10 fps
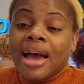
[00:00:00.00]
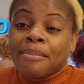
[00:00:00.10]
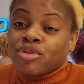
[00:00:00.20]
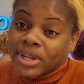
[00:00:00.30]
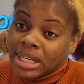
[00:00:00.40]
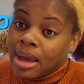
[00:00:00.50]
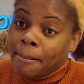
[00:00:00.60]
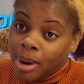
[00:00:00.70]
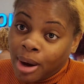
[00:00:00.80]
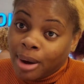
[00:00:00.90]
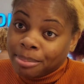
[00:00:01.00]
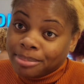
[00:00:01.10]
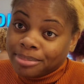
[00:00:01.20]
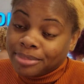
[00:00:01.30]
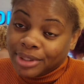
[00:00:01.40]
really a mom.
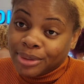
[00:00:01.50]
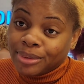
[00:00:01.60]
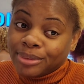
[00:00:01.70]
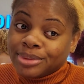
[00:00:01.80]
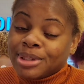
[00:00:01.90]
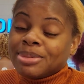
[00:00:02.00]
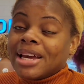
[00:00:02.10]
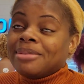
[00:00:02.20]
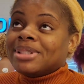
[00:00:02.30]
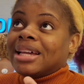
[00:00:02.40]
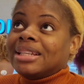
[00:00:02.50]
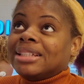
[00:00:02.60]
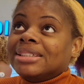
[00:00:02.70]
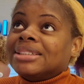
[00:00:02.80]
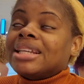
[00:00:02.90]
Sometimes that
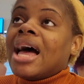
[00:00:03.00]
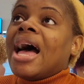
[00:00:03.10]
hits.